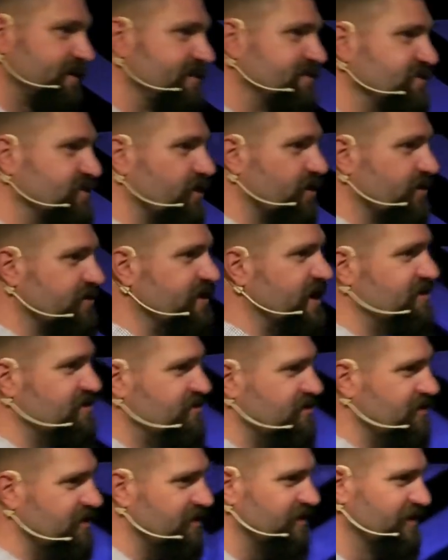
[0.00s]
gets your
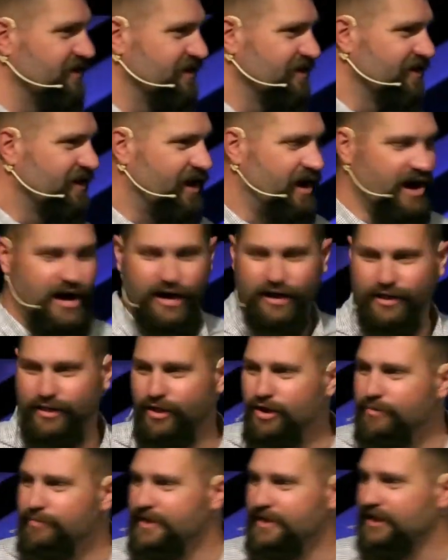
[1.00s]
attention uh, a
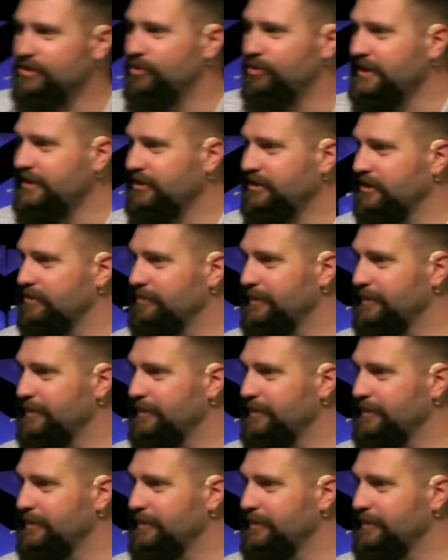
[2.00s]
little bit quicker,